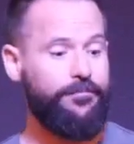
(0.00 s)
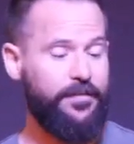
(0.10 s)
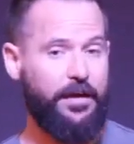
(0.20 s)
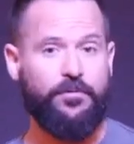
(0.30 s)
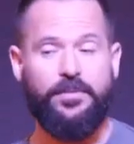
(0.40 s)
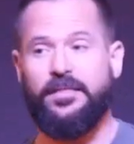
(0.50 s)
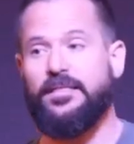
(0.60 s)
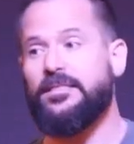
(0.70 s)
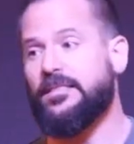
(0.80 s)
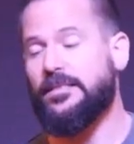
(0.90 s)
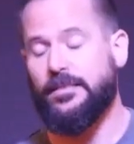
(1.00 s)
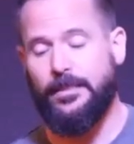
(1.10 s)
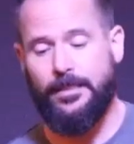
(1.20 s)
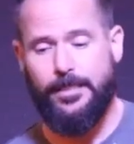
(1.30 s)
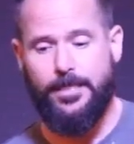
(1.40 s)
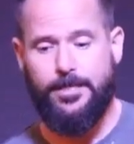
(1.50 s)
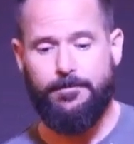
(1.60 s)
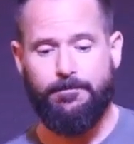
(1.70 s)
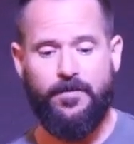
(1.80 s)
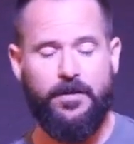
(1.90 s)
That would be this,
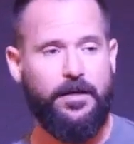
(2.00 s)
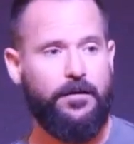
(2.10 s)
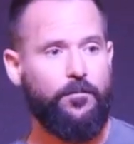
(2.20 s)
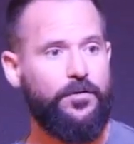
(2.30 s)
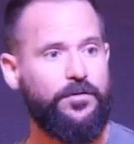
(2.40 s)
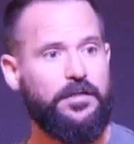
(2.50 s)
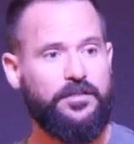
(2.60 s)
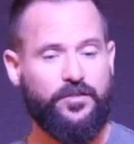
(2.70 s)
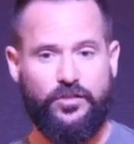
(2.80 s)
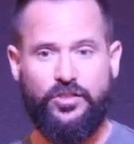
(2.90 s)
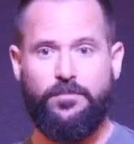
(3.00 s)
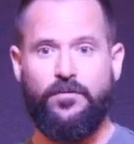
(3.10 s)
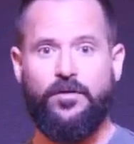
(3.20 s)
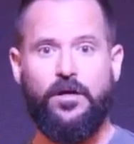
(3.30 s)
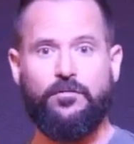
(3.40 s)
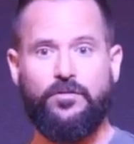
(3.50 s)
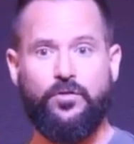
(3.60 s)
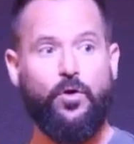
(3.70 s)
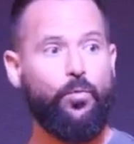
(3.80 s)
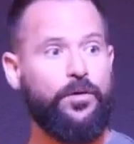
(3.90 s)
uh, where it's the sheep and the goats.
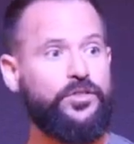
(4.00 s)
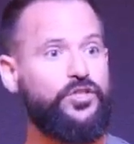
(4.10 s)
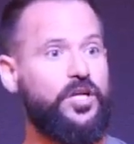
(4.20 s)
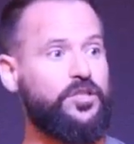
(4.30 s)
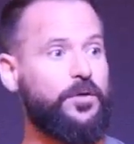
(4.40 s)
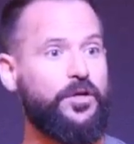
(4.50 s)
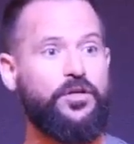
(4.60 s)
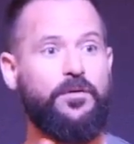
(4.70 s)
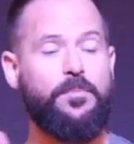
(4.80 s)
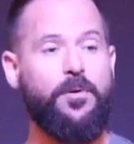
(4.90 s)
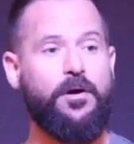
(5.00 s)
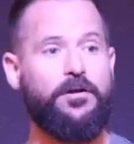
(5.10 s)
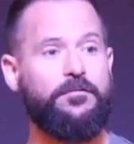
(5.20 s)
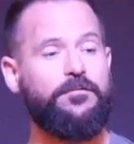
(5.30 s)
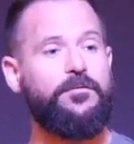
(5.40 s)
Which judgment are you going to be part of?